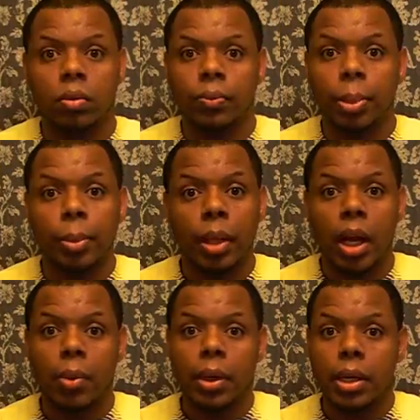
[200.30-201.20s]
People
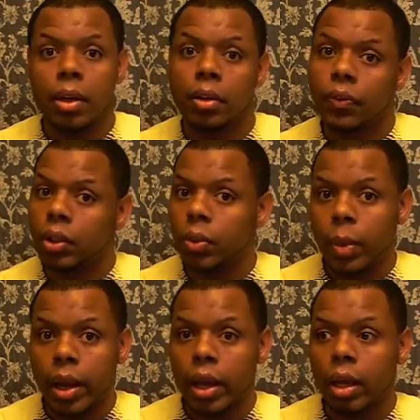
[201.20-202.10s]
are already not here for Lil
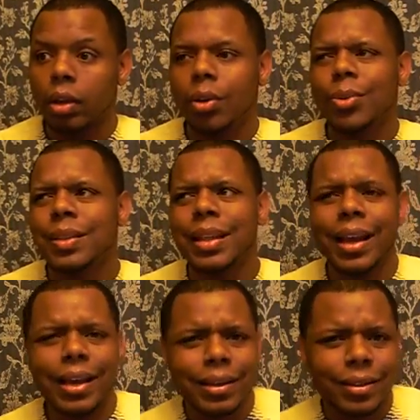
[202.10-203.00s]
Wayne, who
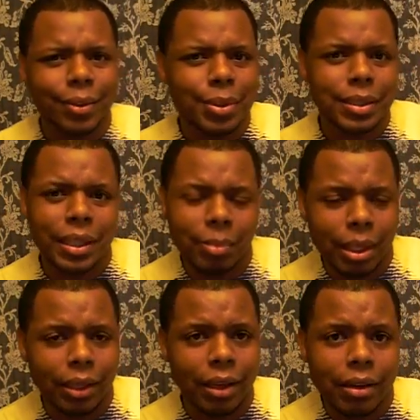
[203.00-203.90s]
signed Christina
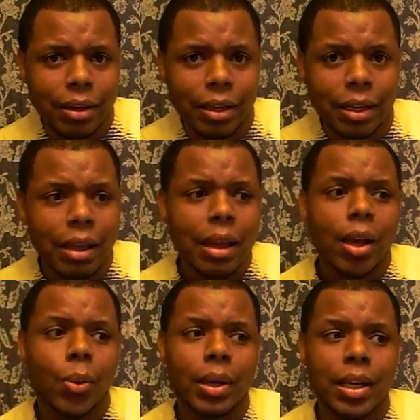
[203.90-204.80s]
Milian,
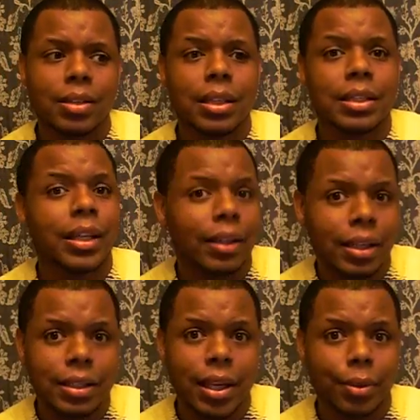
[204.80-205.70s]
who announced last night that he
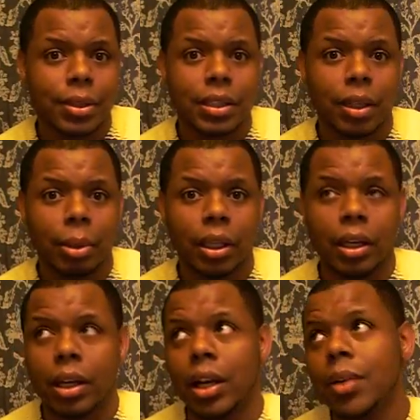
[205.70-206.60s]
signed Christina Milian.